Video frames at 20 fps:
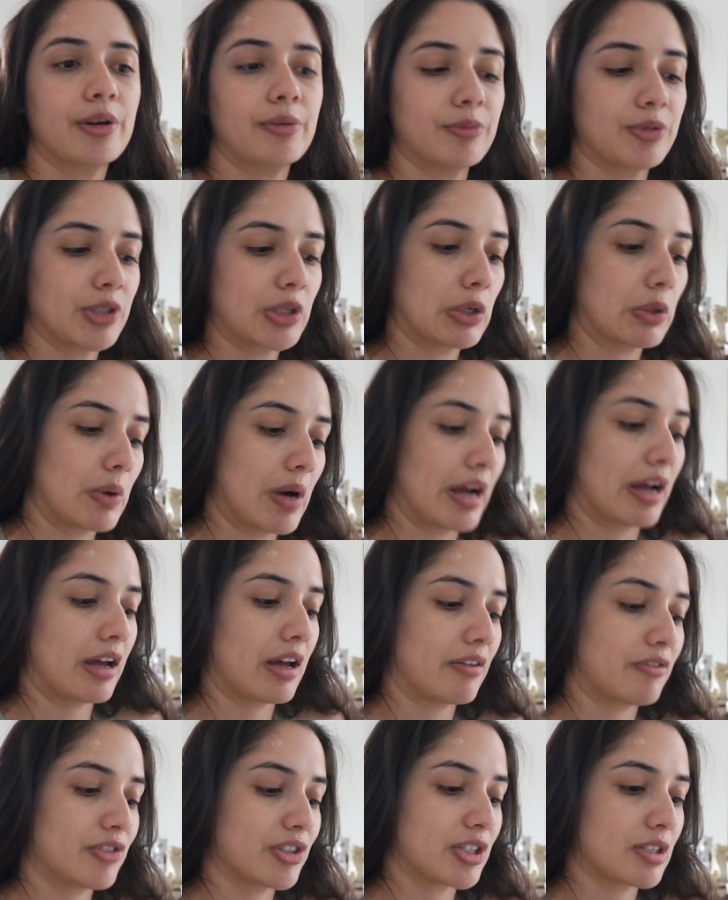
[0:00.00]
So I
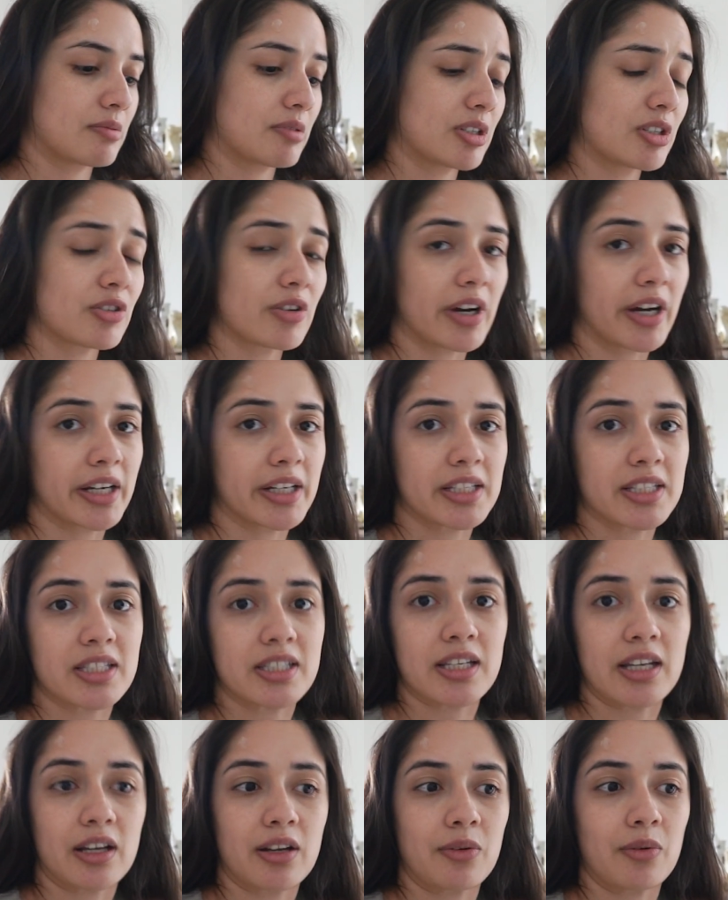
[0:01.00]
have just been trying to
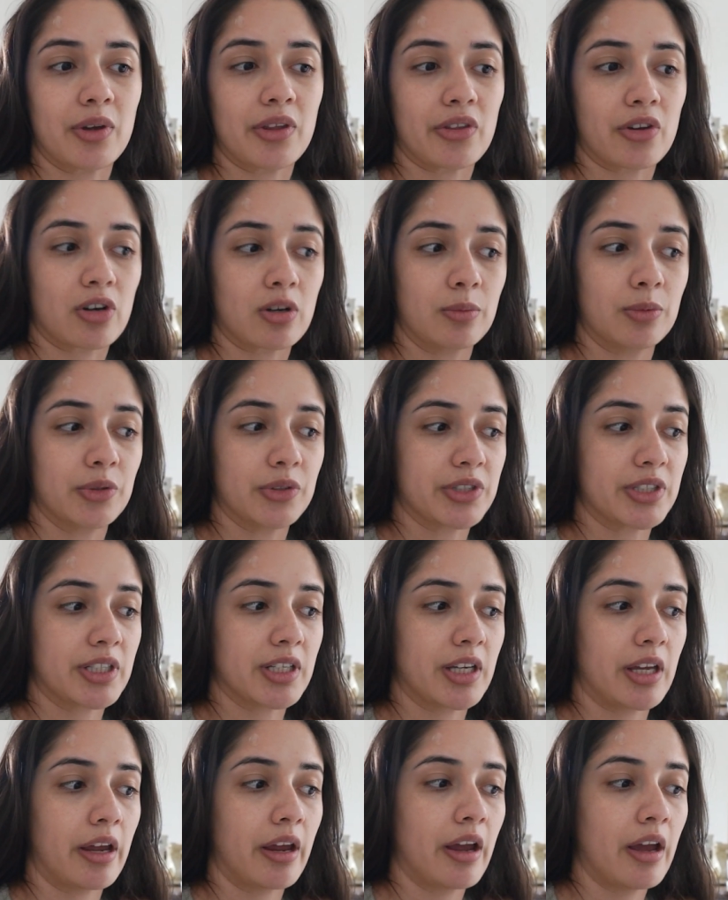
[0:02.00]
stick with herbal
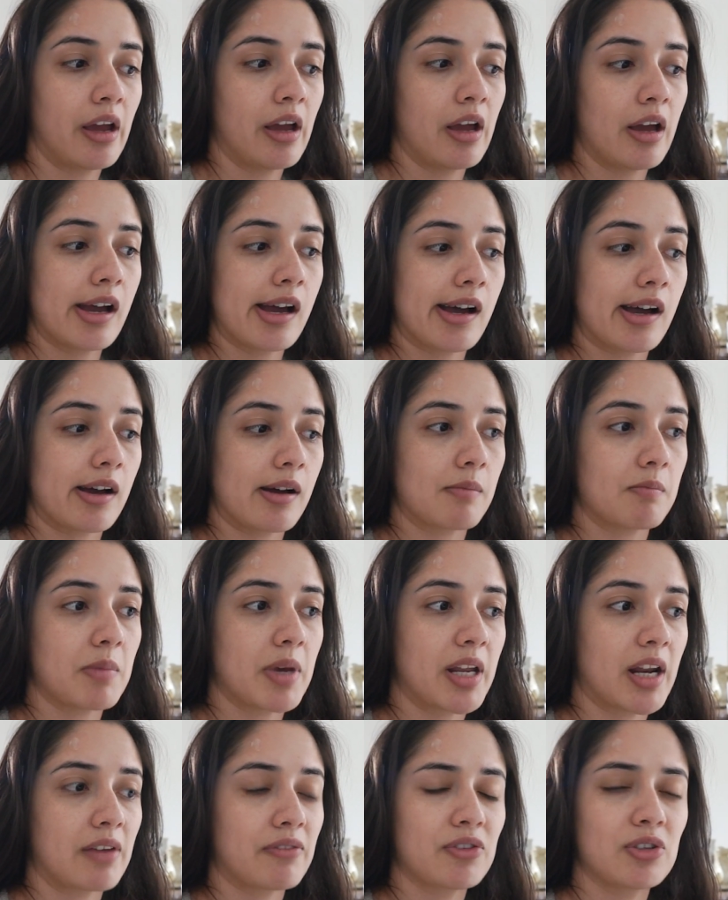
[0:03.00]
tea.
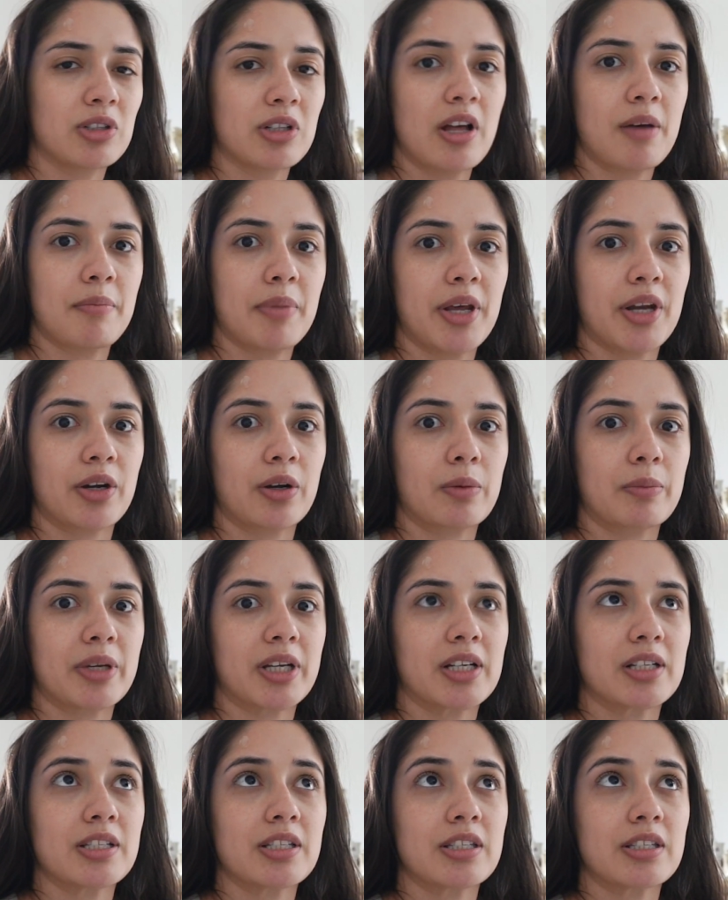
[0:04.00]
And I feel a lot better
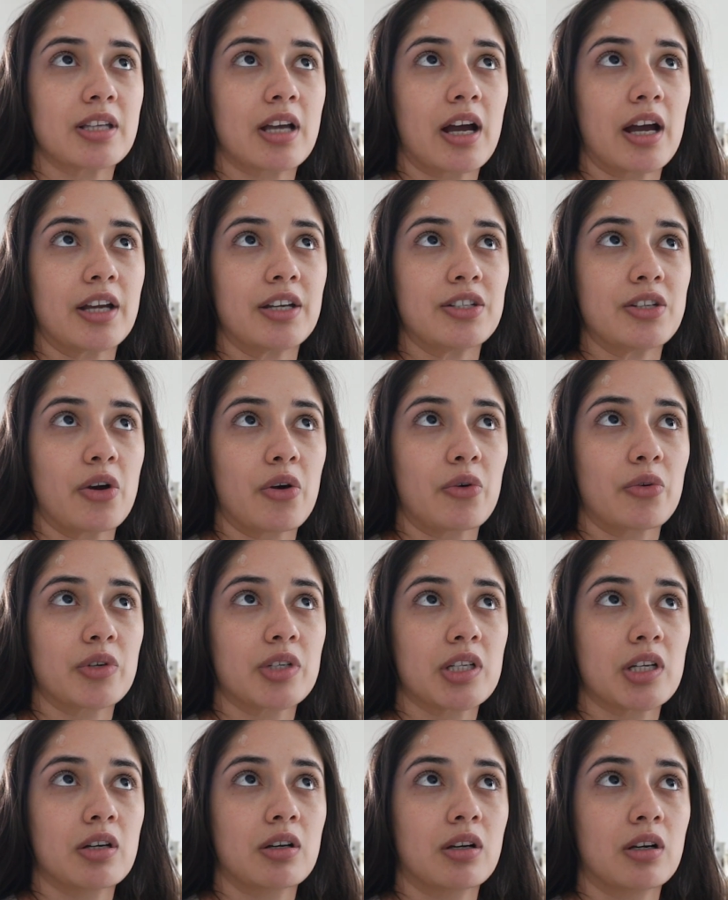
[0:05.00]
because I
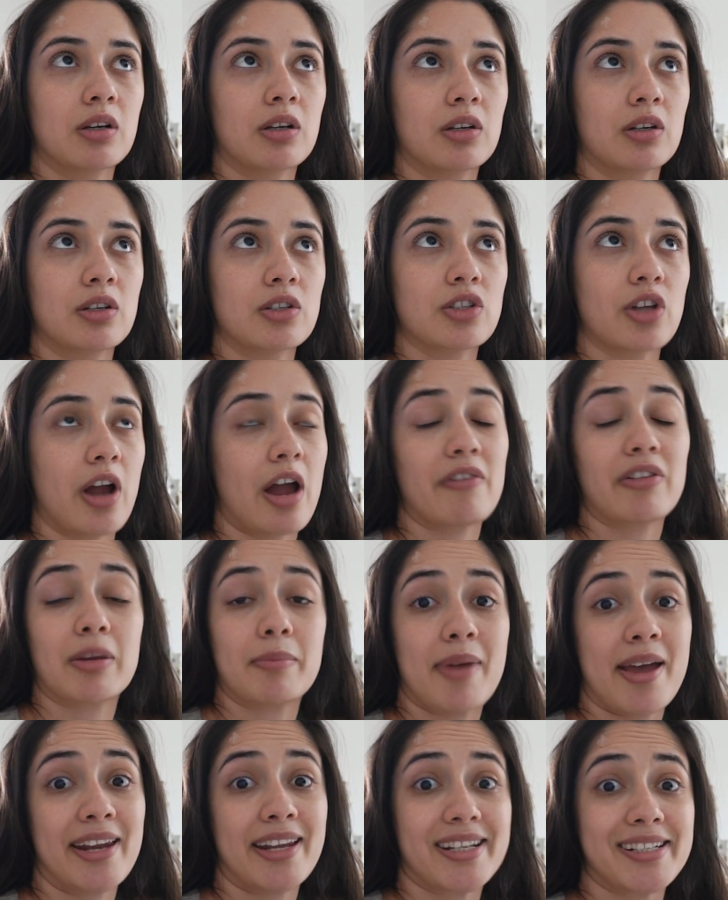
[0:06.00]
don't start having
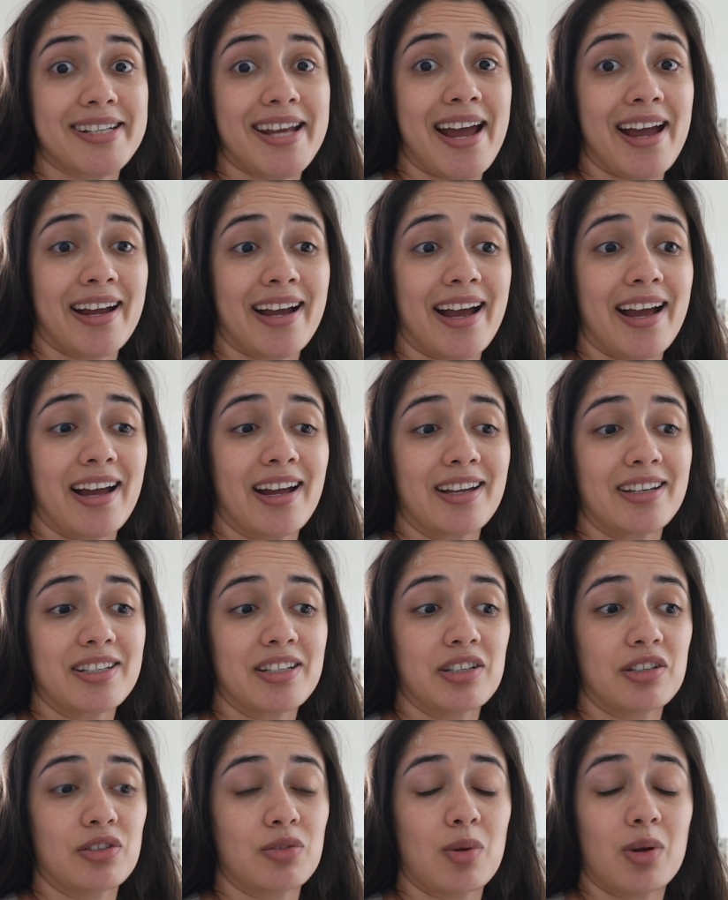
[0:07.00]
a panic attack at
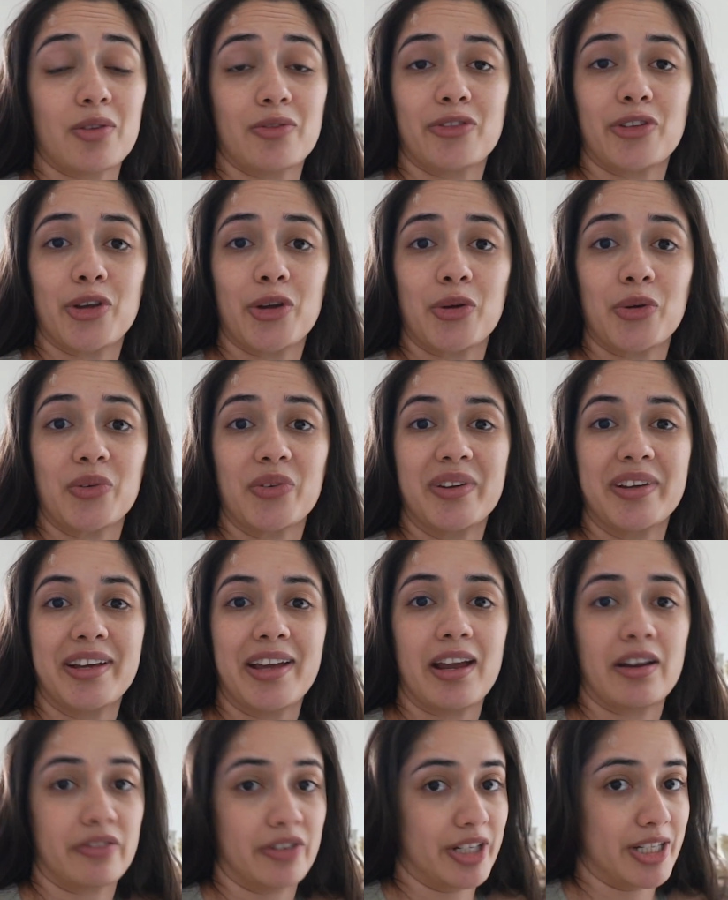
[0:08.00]
12 noon
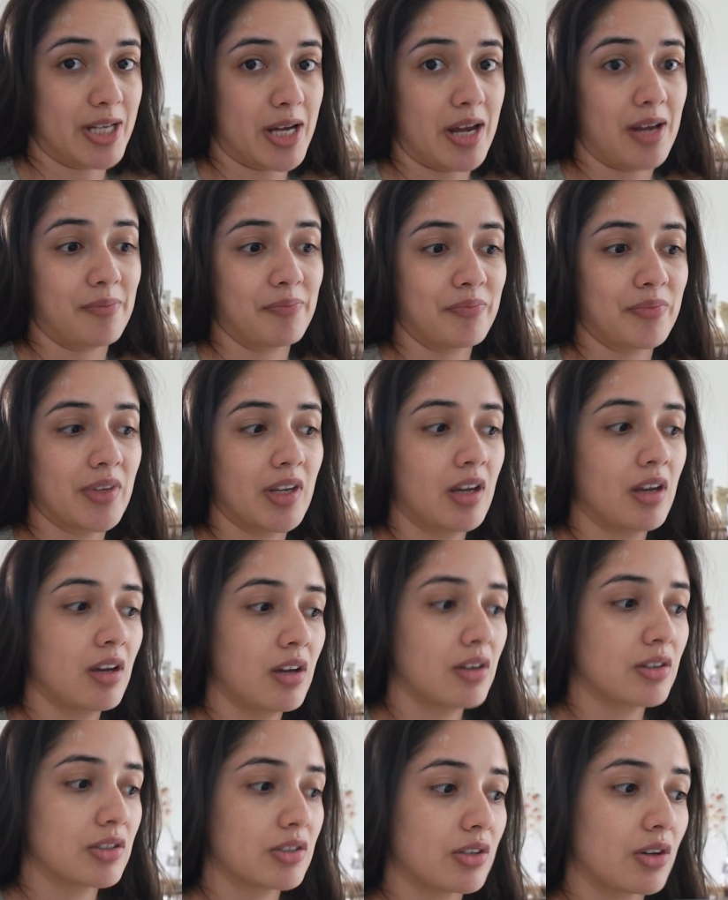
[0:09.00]
every day.
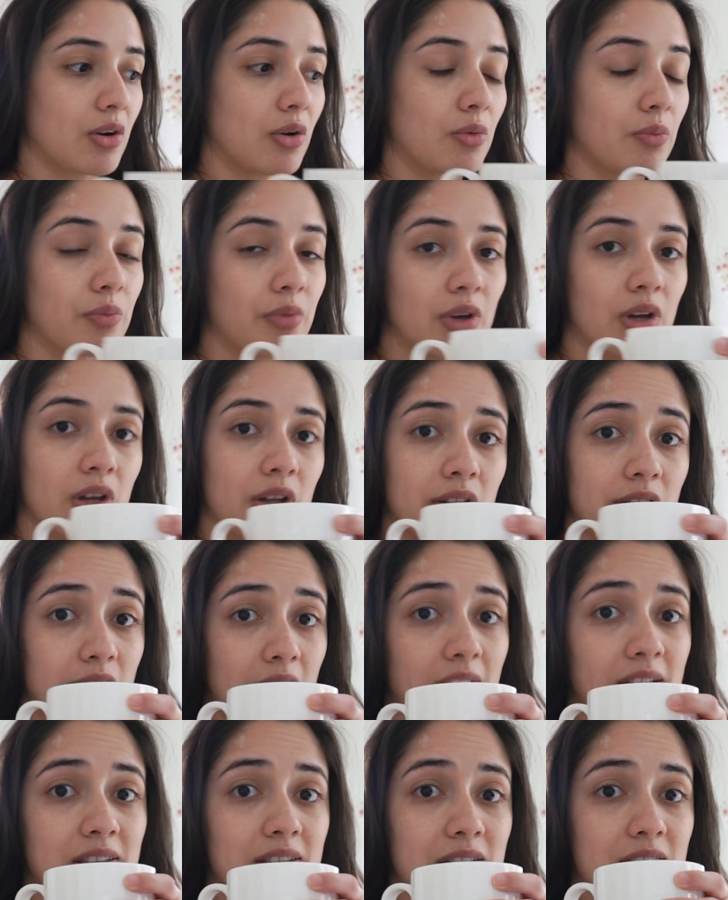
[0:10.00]
So
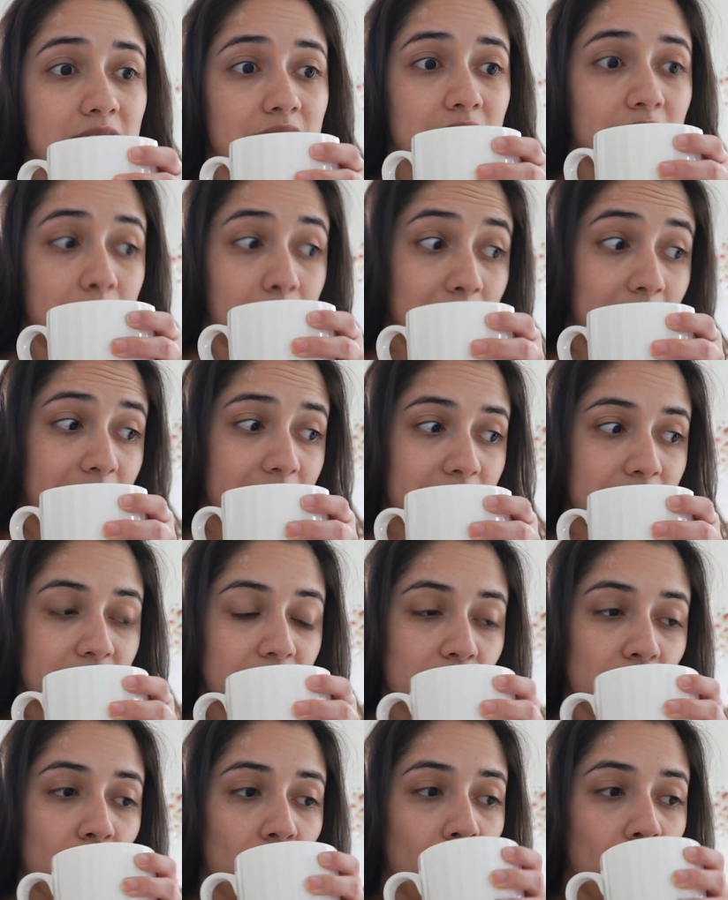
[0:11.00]
that's a plus,